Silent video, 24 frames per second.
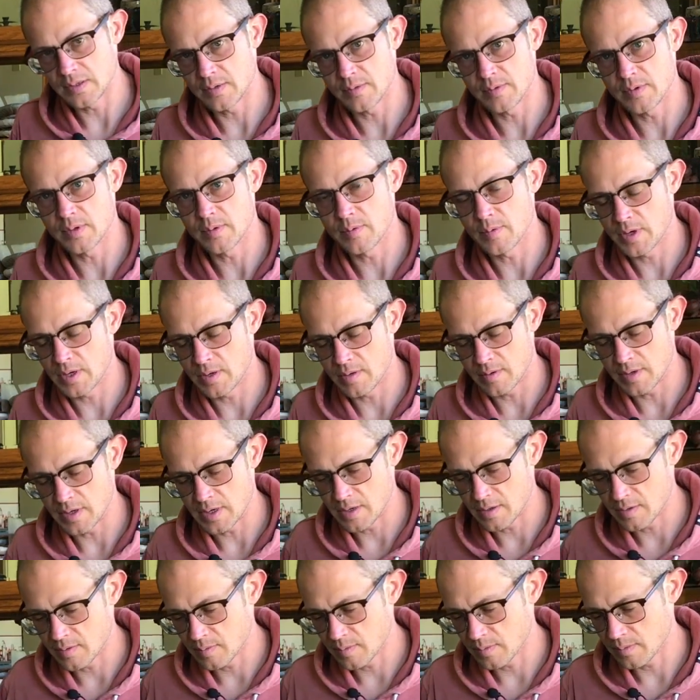don't want to wait
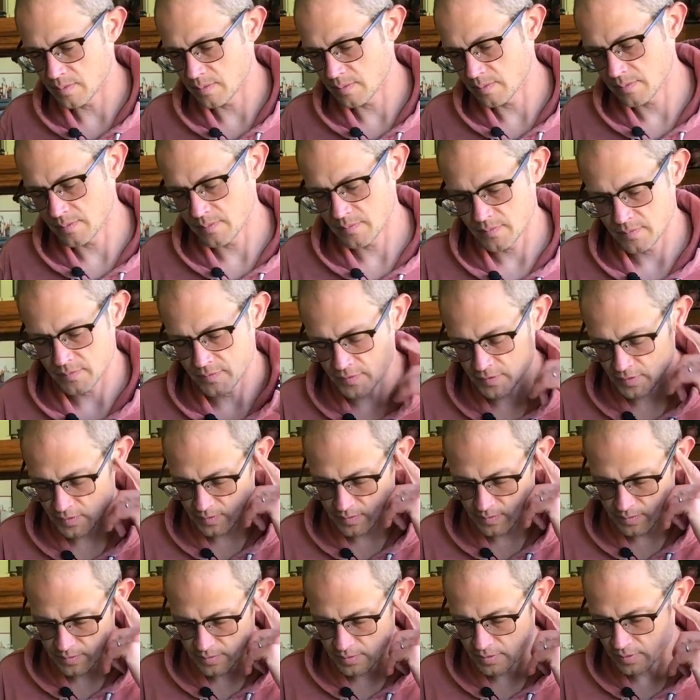around for
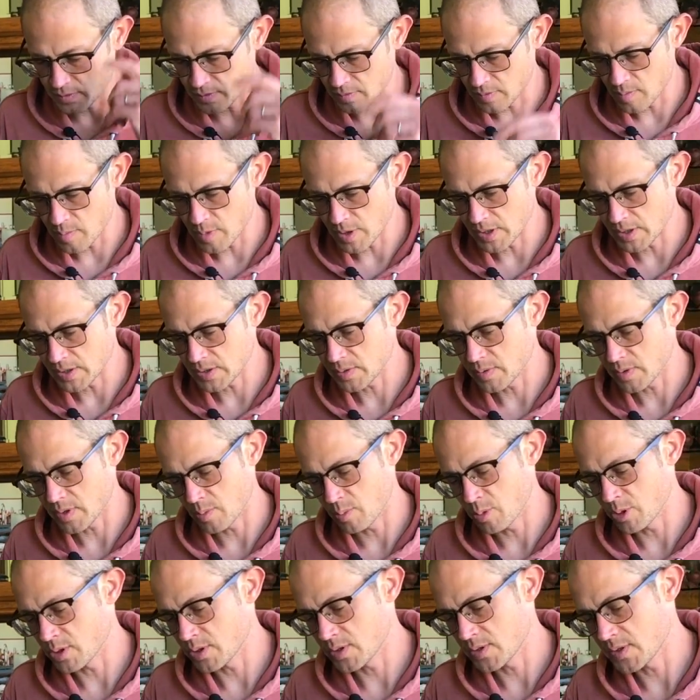2-3 minutes while I
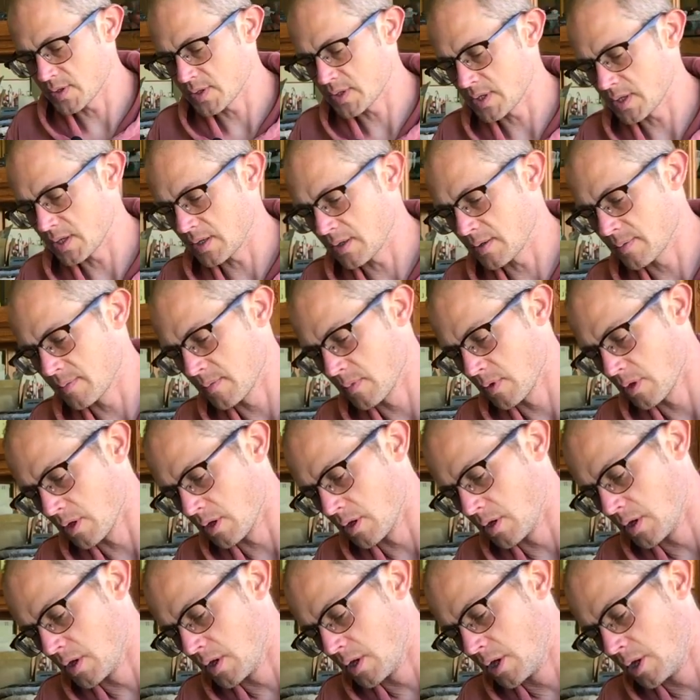push this thing.
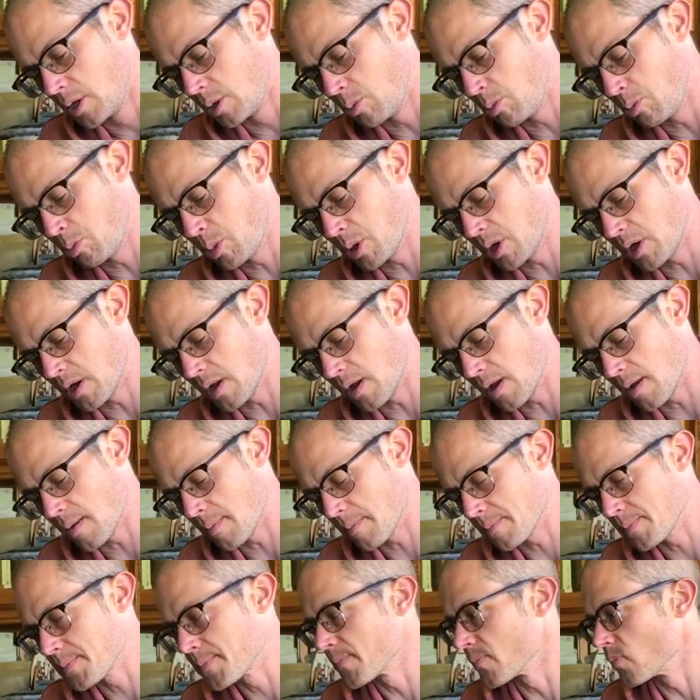But I